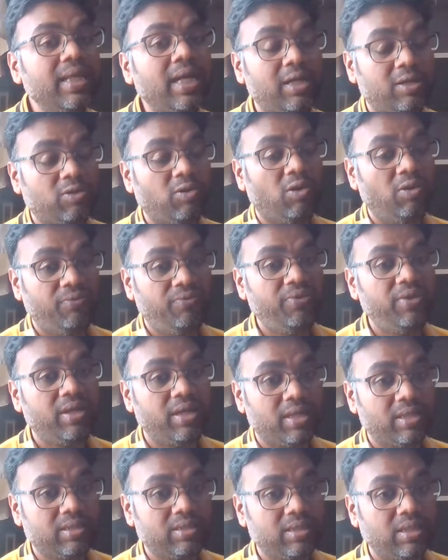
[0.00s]
that
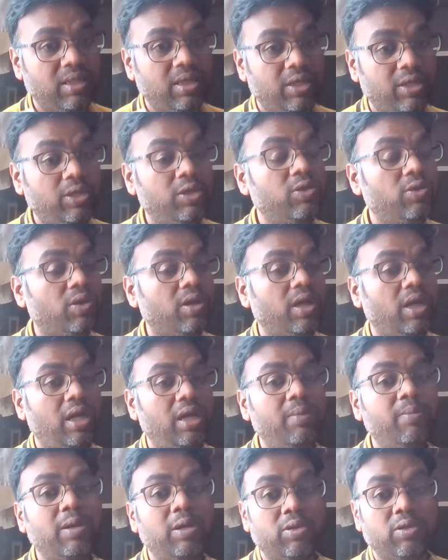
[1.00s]
confidence. You're
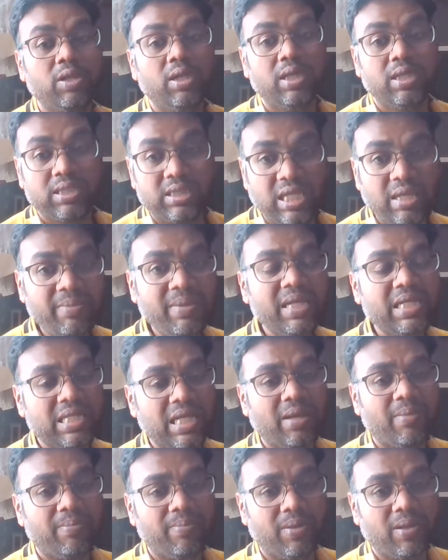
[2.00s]
able to, same
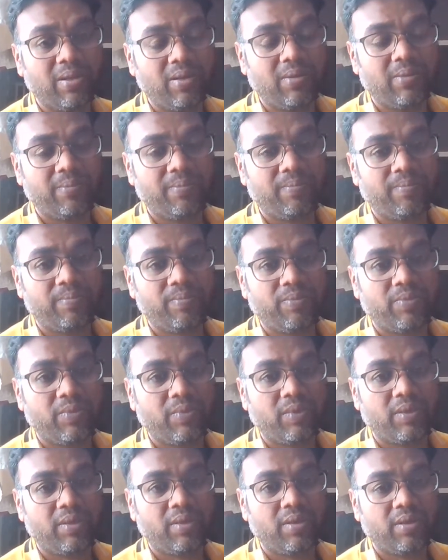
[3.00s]
example,
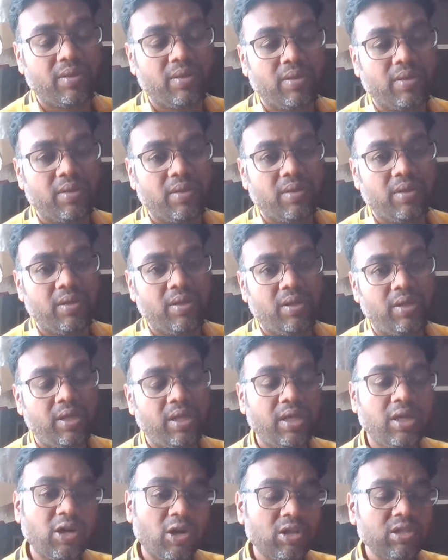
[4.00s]

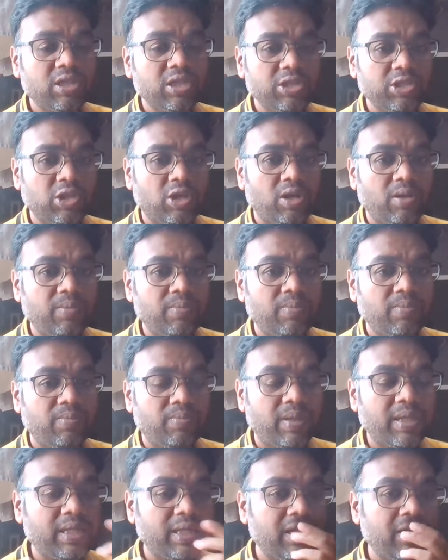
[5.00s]
you got the job,
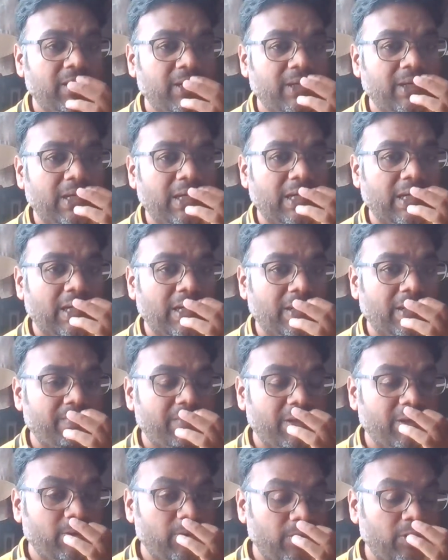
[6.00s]
but
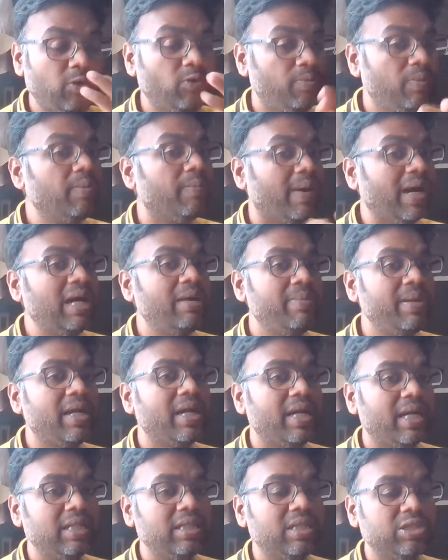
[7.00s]
might be
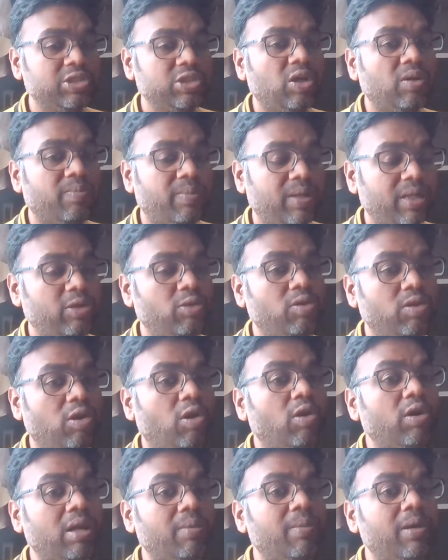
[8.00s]
getting the job, but you're
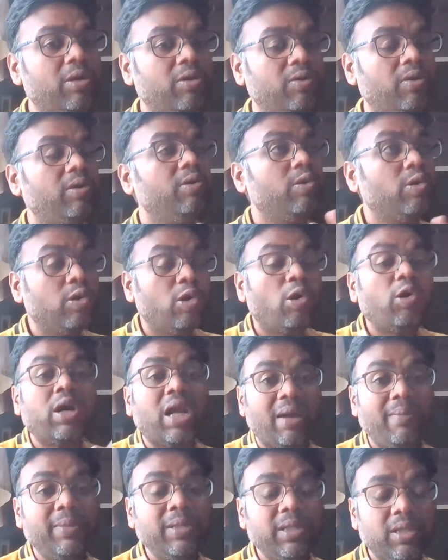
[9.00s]

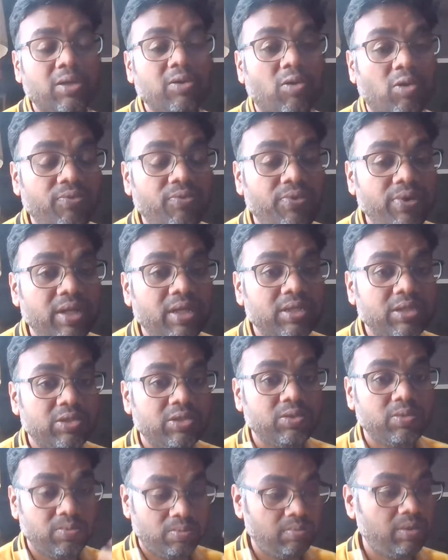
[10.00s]
not having the
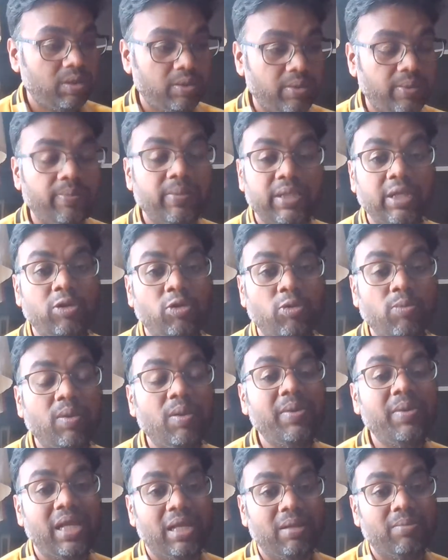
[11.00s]
confidence to whether you
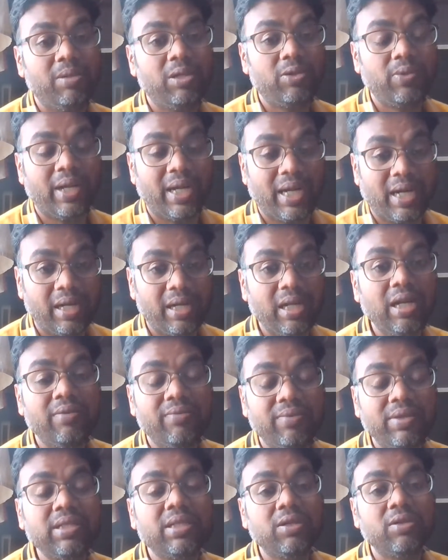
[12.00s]
will be able to handle
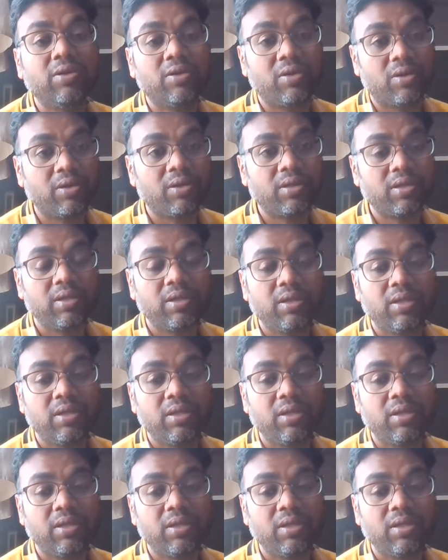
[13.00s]
everything or not.